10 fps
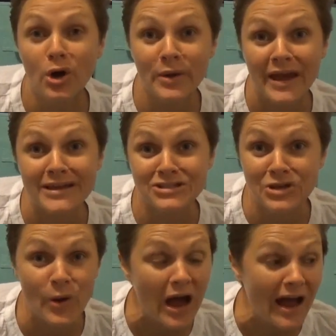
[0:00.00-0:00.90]
Okay,
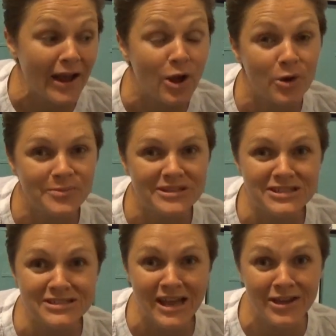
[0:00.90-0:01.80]
so I hope this
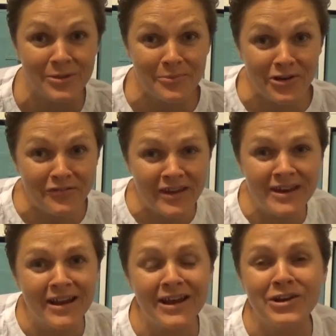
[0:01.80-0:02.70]
has got you
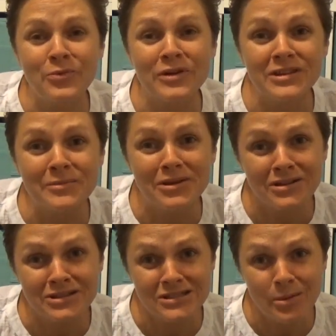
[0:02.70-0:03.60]
motivated. I know we're in the middle
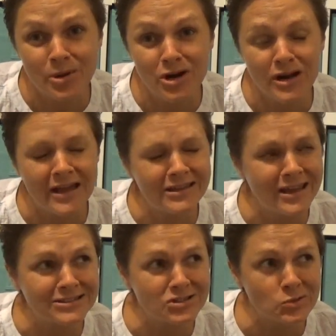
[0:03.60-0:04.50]
of summer and
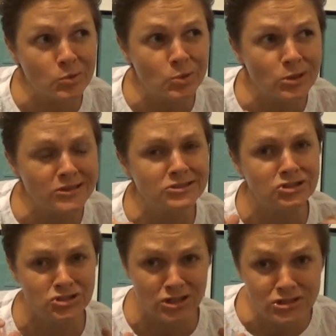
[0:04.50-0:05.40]
yet school is
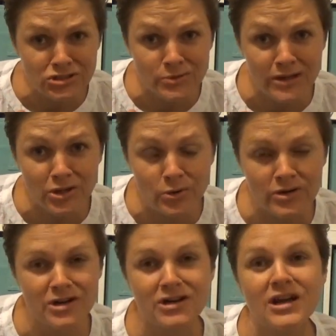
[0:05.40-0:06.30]
just around the
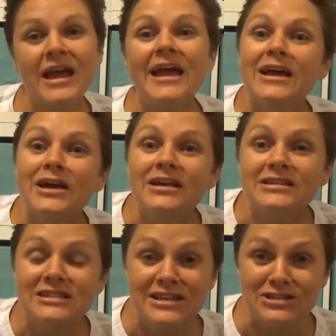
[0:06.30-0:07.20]
corner.
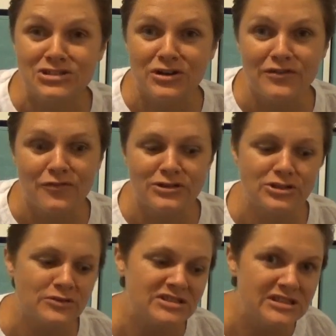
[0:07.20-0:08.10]
To Get Started for,
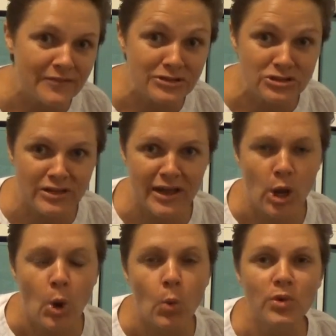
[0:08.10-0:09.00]
so it's never too late.
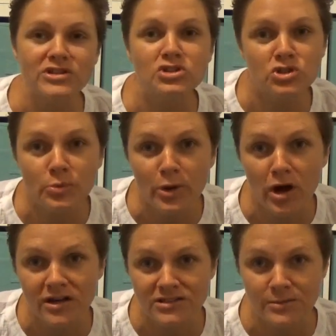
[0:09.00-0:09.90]
What is super
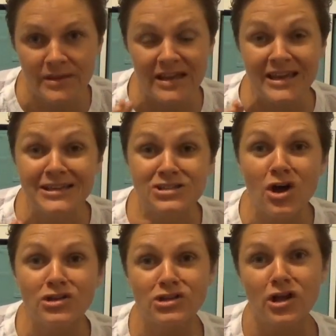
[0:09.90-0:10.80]
awesome is
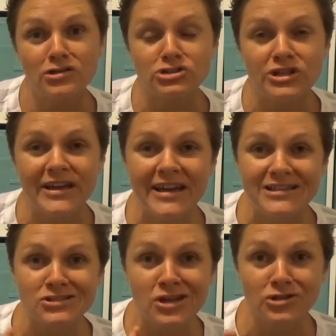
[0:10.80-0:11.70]
on the Dollar Tree,
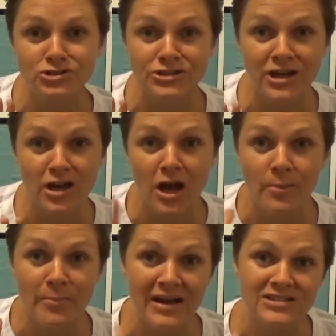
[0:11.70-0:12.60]
it's
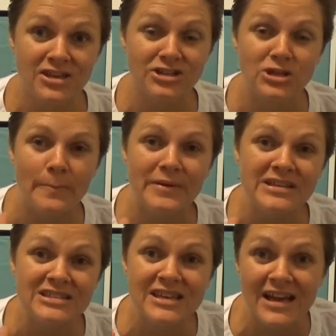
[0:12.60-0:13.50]
dollartree.com backslash
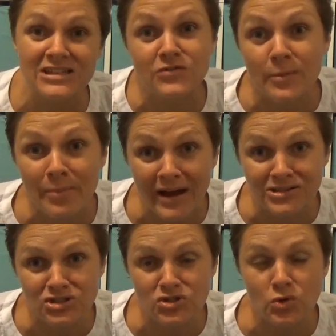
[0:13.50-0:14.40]
BTS for back
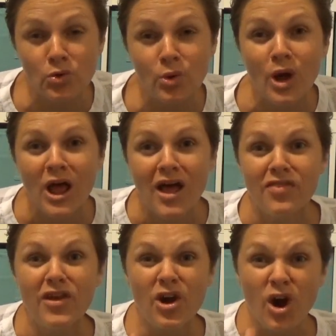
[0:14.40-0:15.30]
to school.
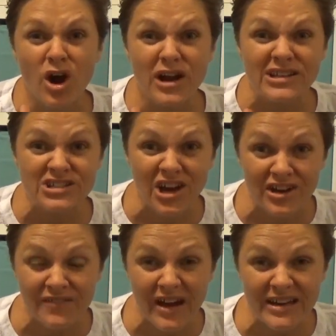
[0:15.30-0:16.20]
There are a ton
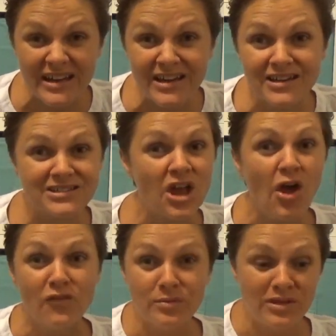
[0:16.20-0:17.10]
of ideas
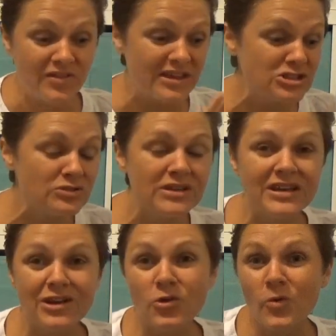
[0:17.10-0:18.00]
from the things you need
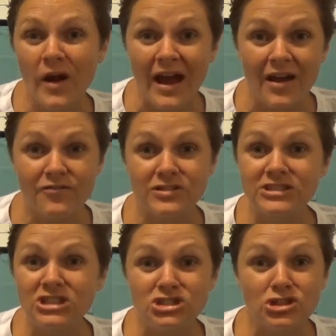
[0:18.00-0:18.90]
and craft for
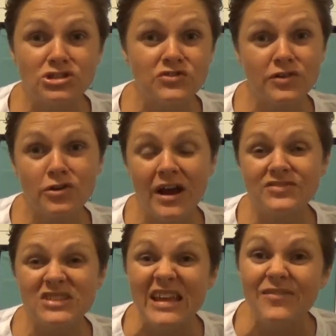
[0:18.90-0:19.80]
teachers, for
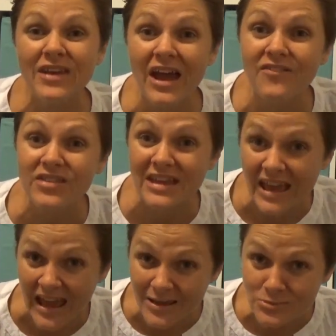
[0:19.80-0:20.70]
crafts. They even have
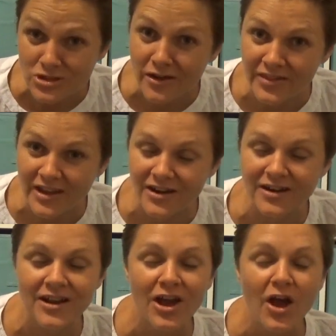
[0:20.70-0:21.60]
games on
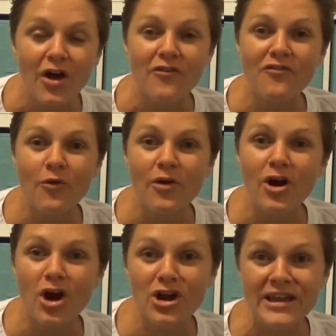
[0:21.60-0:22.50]
there for
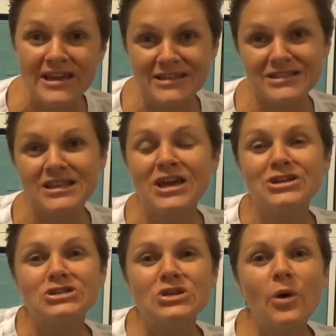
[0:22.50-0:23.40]
our kids.
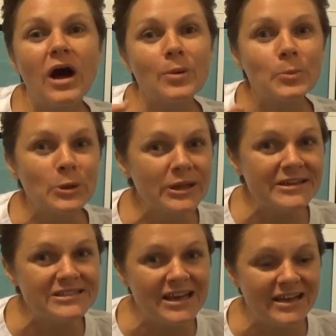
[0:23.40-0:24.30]
So I'm really
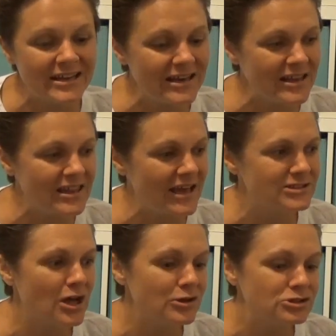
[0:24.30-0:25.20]
excited that
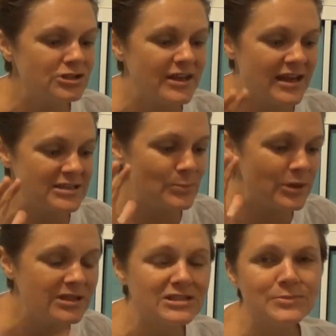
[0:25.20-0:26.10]
Dollar Tree has
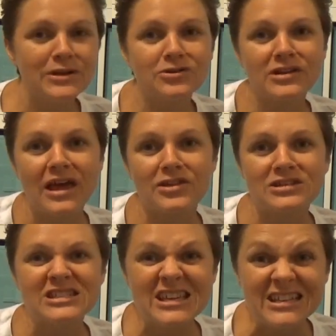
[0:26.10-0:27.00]
put this bundle together
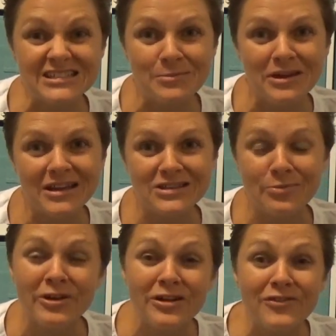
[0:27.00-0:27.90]
and sent it to me to get the
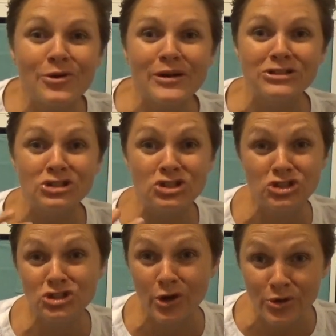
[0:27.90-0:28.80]
preview and
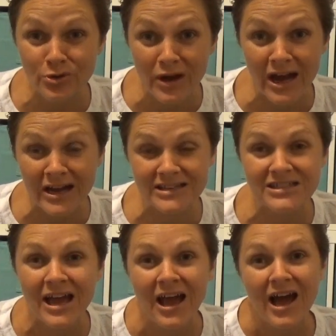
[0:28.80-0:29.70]
show you guys.
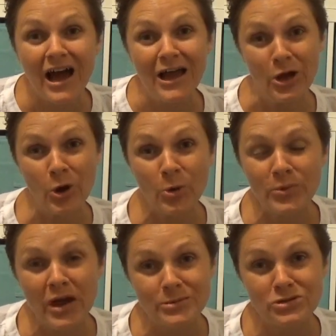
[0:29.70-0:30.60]
I hope
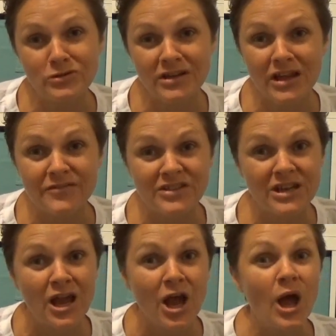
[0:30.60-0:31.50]
you absolutely loved
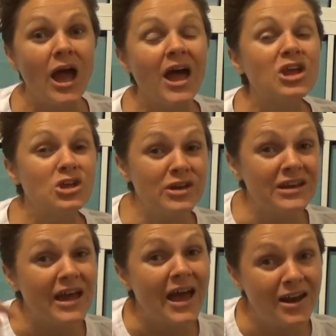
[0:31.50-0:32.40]
it. You need
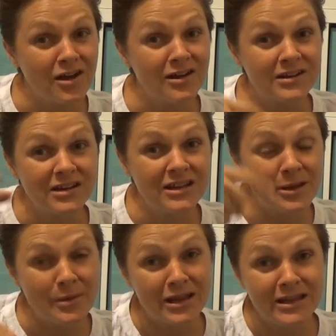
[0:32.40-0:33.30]
to head on,
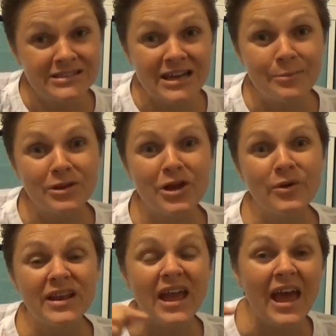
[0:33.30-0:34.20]
click my link down below,
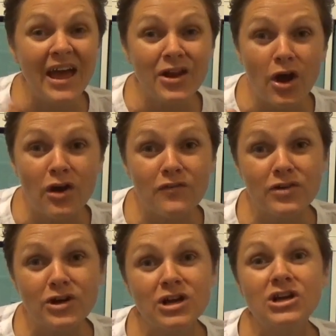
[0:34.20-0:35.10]
and head
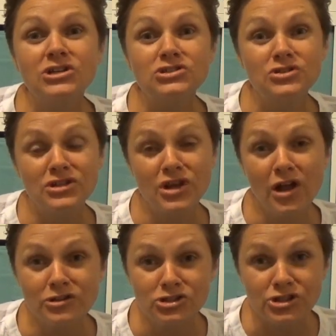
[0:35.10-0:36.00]
over to the
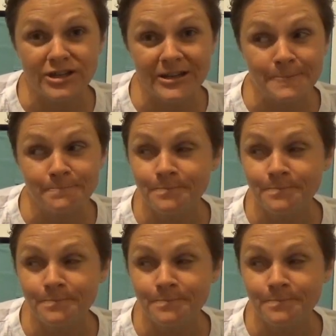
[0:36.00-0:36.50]
Dollar Tree